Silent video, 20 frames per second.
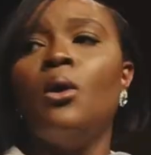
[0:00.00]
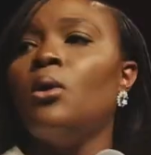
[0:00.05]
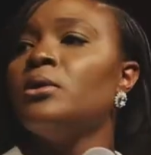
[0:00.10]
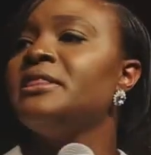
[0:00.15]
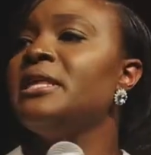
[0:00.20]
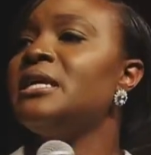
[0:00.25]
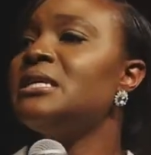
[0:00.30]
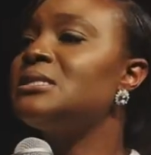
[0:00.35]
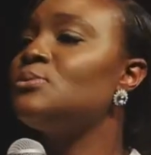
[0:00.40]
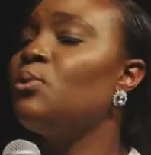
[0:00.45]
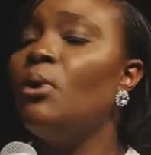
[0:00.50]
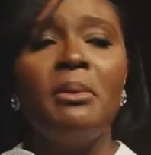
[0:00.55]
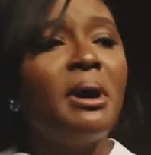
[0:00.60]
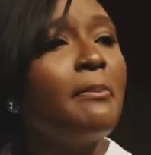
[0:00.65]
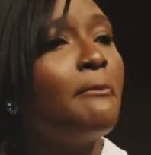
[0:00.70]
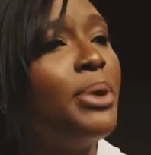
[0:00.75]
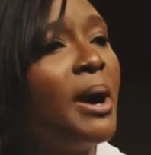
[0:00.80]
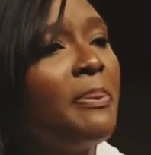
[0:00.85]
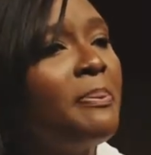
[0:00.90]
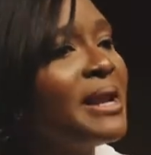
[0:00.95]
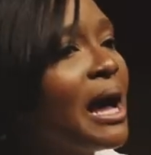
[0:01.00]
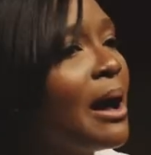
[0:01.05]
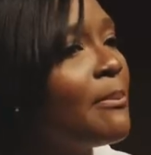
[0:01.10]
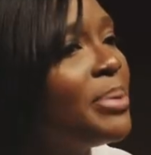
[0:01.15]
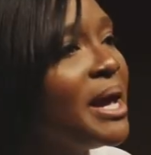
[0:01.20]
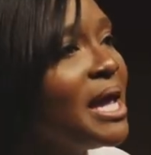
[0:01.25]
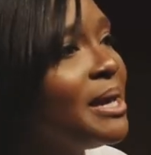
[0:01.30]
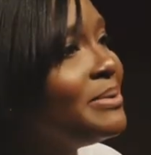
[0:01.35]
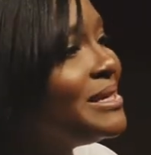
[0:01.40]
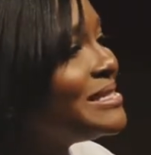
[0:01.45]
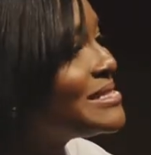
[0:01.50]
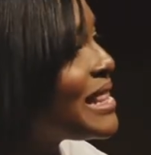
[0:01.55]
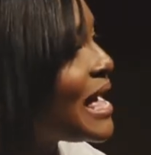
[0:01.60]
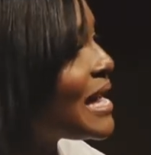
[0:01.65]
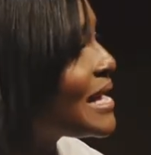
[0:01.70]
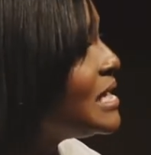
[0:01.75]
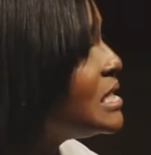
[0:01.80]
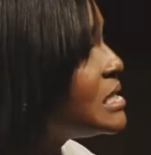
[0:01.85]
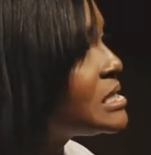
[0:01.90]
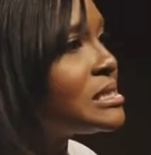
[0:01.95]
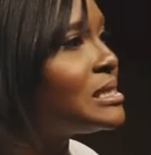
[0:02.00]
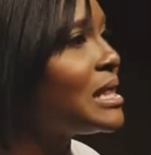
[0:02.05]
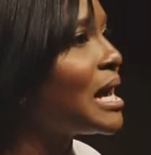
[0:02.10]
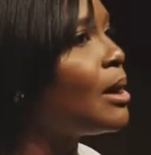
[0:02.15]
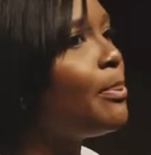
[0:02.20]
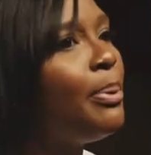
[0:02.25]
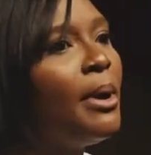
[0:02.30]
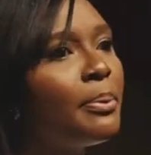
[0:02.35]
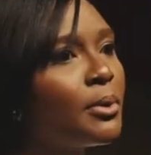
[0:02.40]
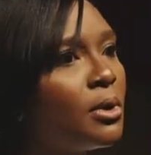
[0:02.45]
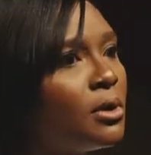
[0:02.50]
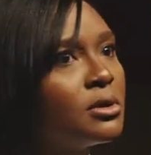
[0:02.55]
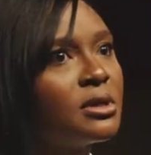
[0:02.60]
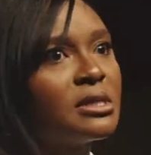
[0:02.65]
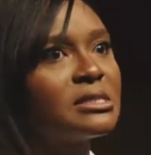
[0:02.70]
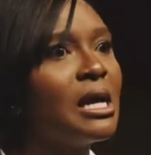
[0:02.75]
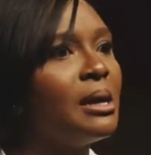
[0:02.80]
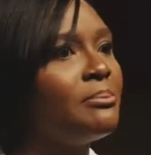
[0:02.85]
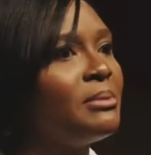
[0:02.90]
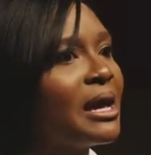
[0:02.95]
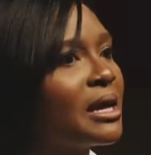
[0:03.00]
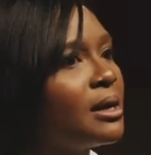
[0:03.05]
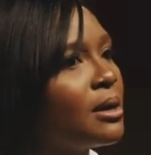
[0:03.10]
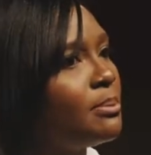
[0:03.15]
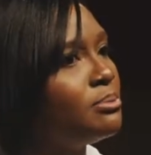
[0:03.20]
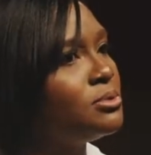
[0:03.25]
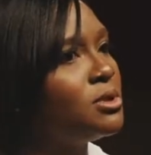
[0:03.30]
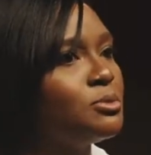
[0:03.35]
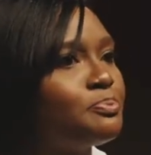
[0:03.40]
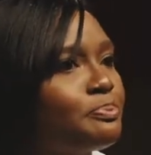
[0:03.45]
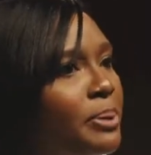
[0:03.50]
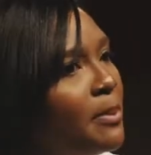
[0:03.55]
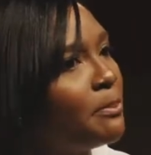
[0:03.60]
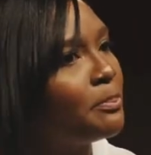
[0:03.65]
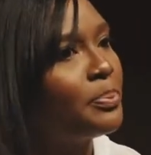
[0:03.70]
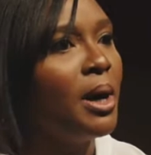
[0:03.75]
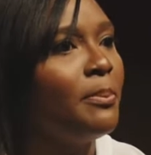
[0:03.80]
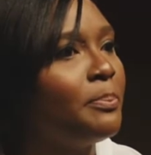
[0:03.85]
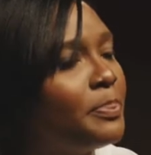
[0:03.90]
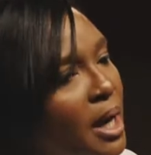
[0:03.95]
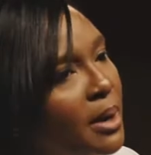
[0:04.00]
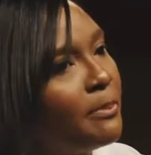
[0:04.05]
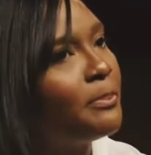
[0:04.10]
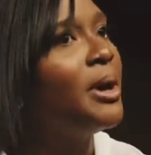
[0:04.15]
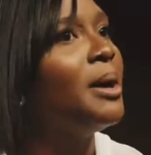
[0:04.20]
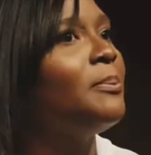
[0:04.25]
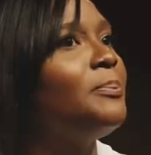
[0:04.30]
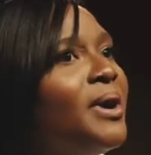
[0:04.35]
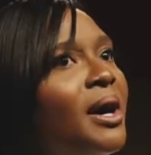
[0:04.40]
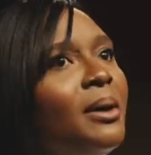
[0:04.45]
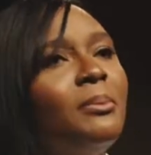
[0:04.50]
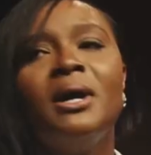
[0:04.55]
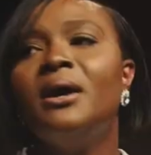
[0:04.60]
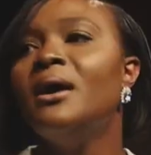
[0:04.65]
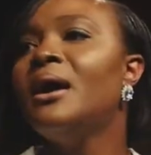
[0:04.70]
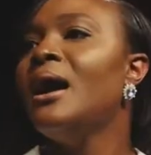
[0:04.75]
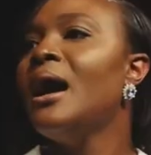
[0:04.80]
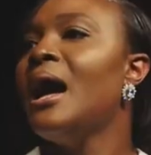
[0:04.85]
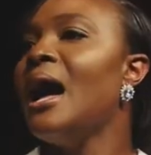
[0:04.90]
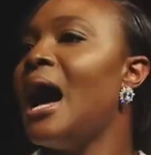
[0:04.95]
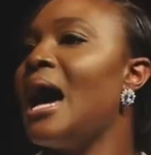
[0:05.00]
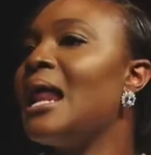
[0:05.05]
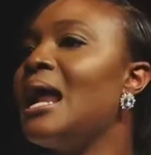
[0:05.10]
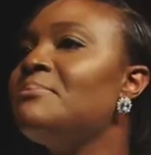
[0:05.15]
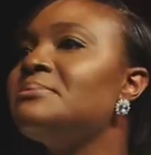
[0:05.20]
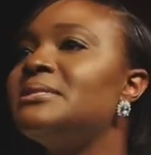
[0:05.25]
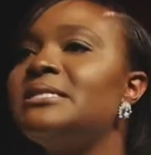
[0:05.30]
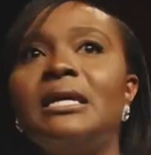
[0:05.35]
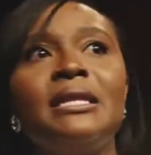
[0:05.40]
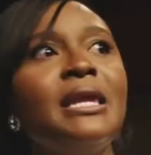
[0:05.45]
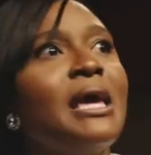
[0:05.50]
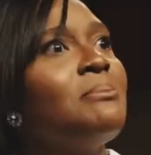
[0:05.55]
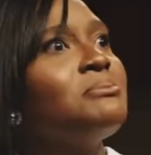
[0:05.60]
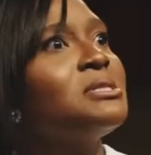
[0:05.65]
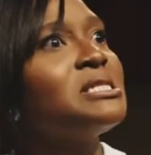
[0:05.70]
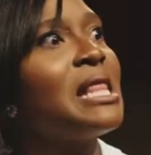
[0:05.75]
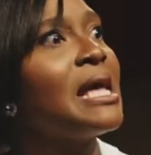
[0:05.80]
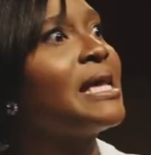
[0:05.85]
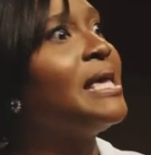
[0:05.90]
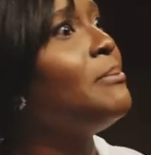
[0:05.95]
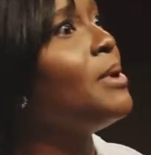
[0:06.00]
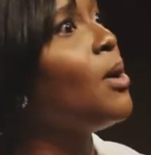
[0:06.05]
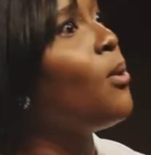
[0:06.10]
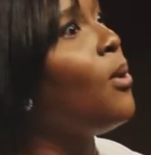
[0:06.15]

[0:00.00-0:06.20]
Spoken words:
This woman popping out babies like it's like a popcorn or something, like a just pop, pop, pop, pop, pop. And I'm sitting there, I'm just like, give me